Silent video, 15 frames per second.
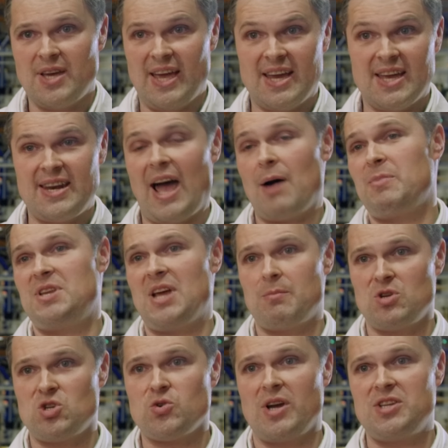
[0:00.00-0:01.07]
It can now be
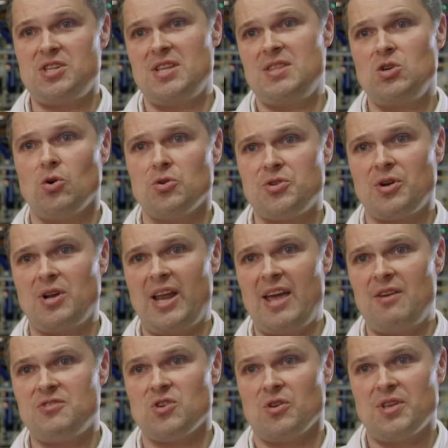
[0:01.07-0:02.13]
demonstrated in the
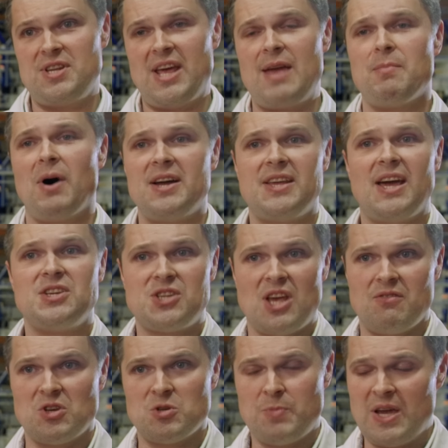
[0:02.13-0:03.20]
autoclaves on the day-by-day
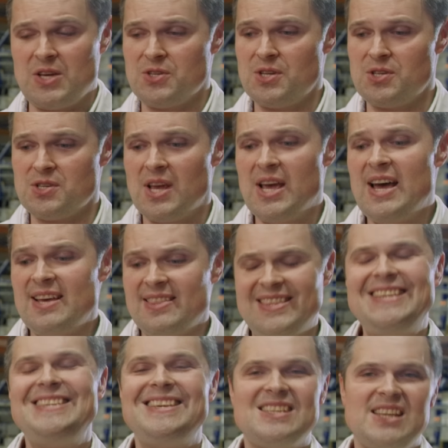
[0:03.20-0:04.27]
savings basis.
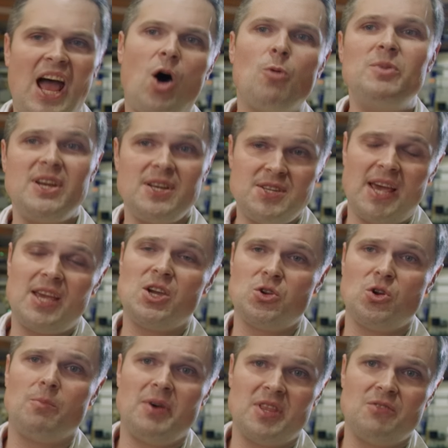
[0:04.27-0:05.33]
This is now being
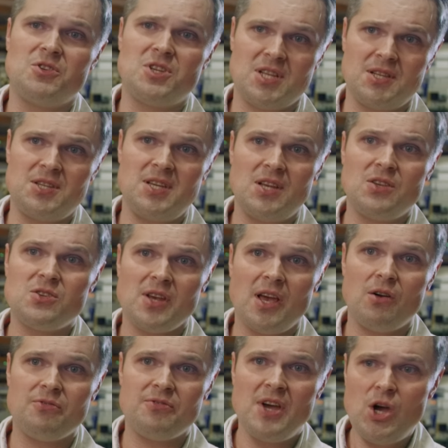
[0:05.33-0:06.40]
taken on by the facility
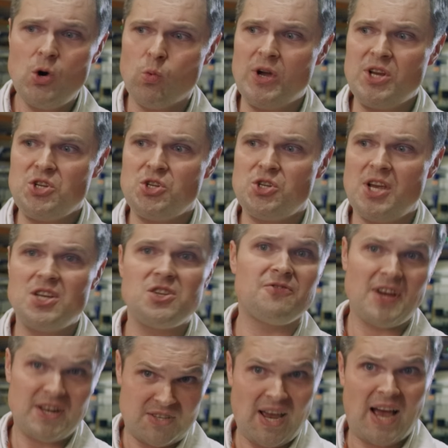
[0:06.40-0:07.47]
itself, which is a
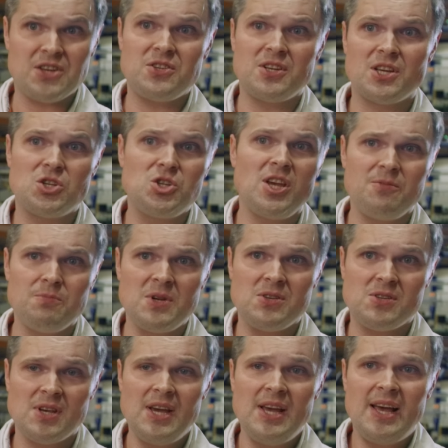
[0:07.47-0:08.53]
fantastic
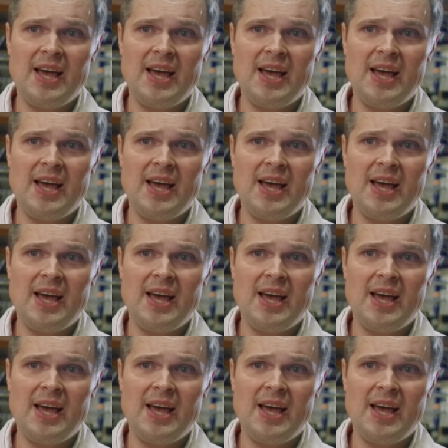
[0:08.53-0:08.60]
achievement.